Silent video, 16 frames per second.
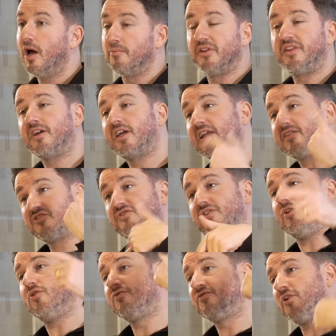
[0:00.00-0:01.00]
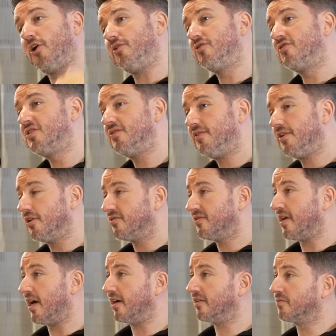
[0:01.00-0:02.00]
But they can still avoid the dividend
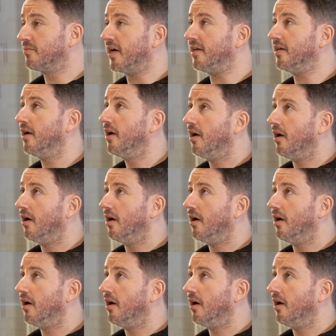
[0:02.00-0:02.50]
tax by